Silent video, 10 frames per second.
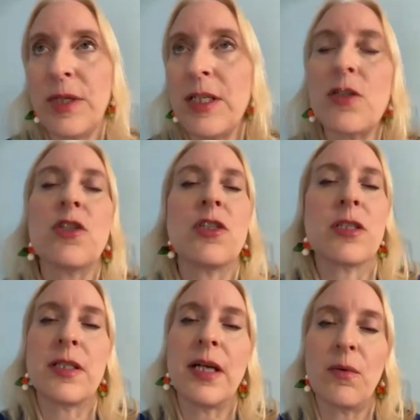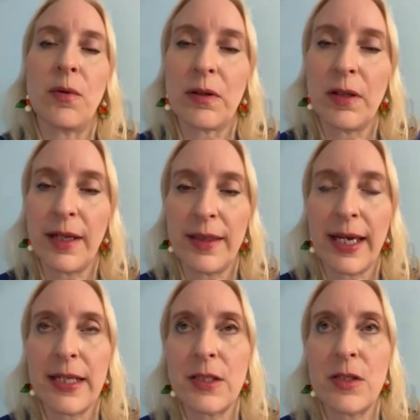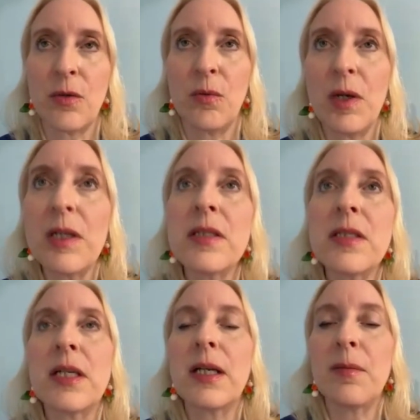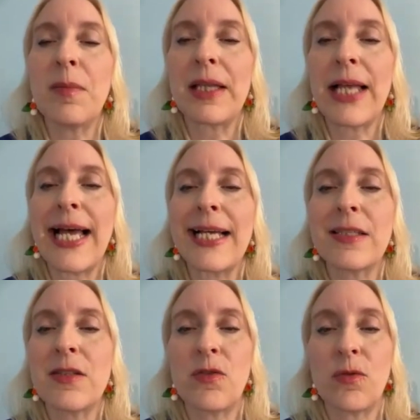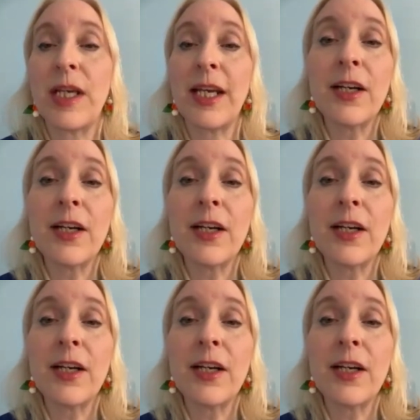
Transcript: Research does not work like that. So one study may last 3